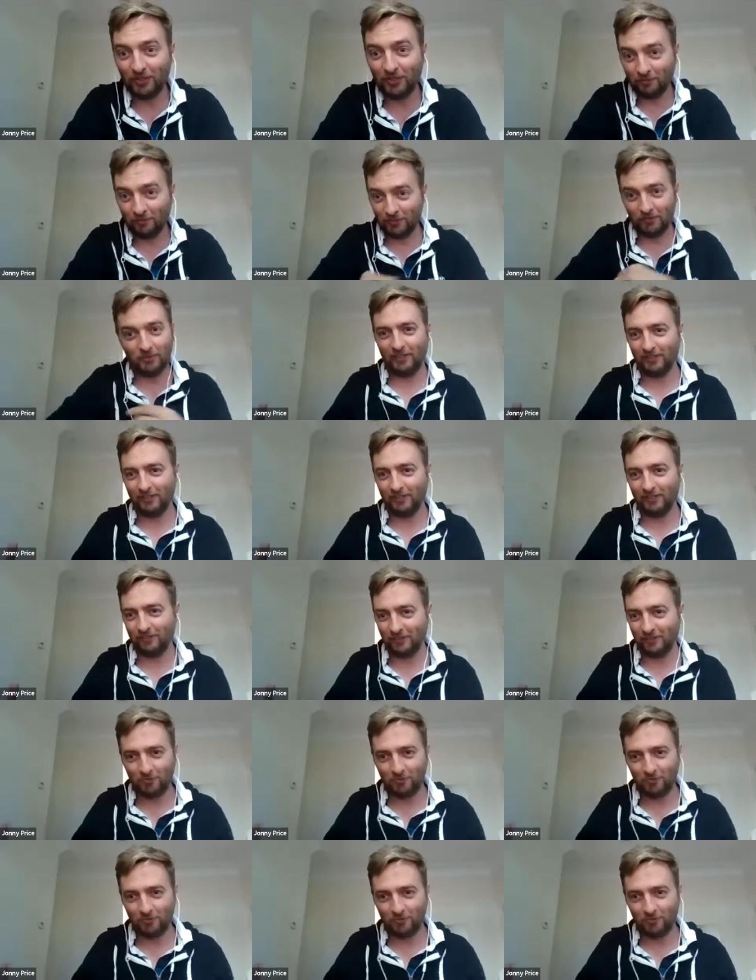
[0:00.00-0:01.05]
wouldn't it be
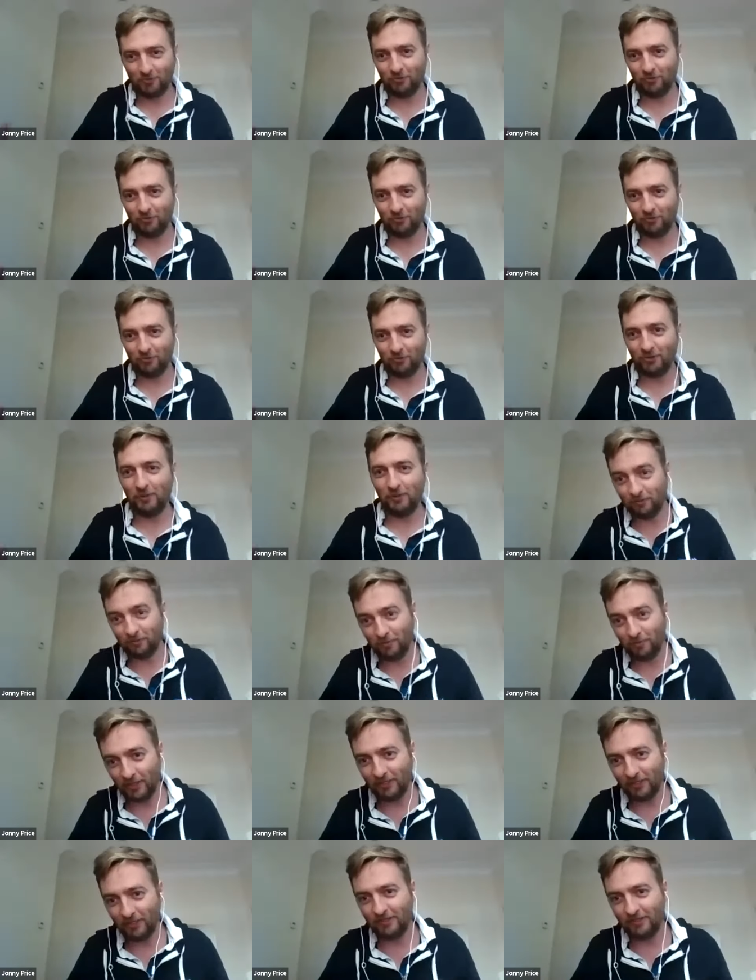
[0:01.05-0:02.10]
awesome to like your customers
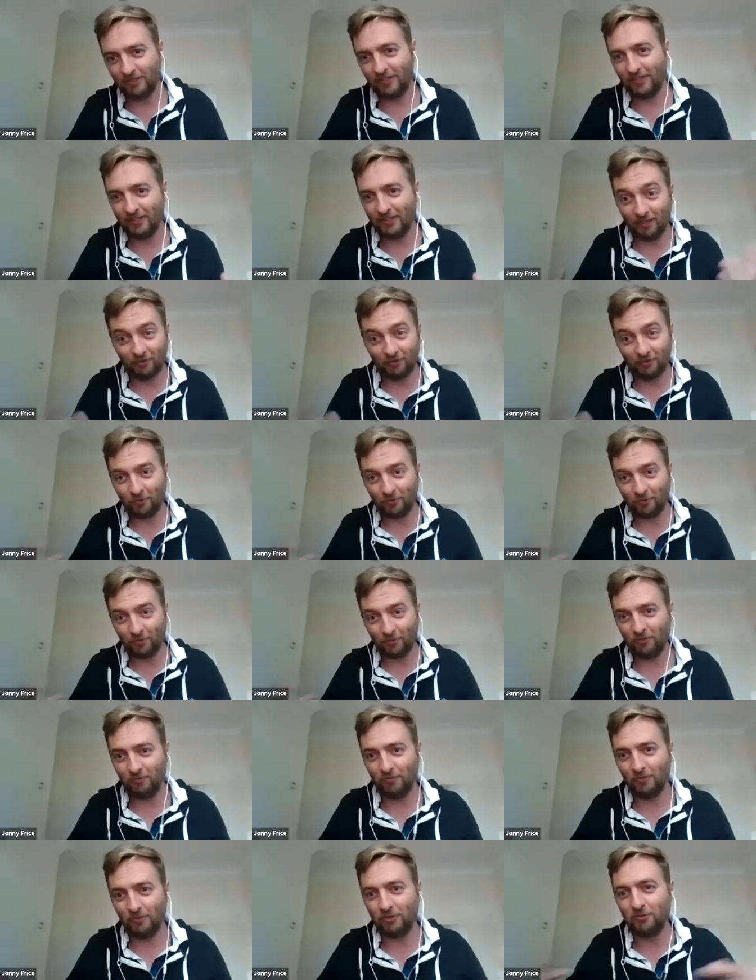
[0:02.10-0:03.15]
and community participate
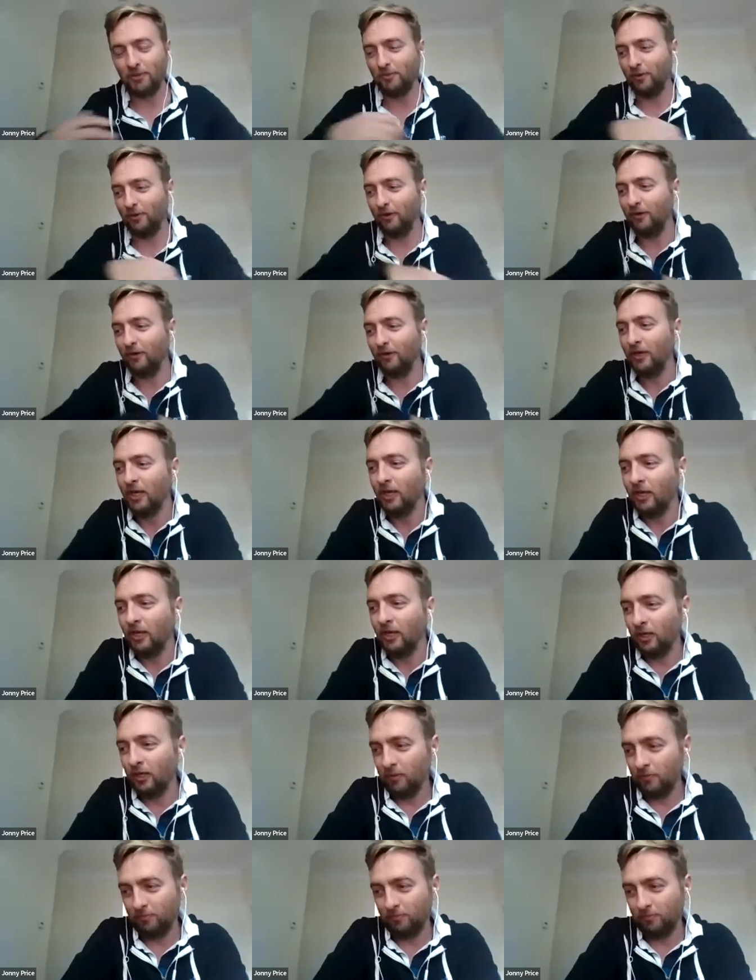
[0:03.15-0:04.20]
in, in that as well as some rich
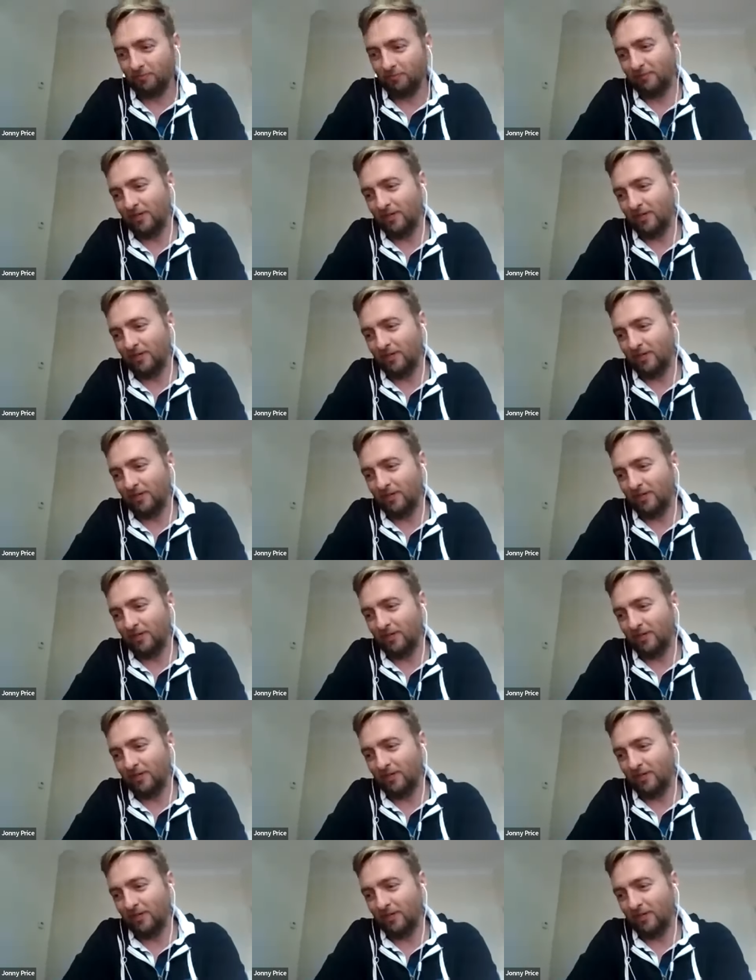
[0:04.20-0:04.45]
people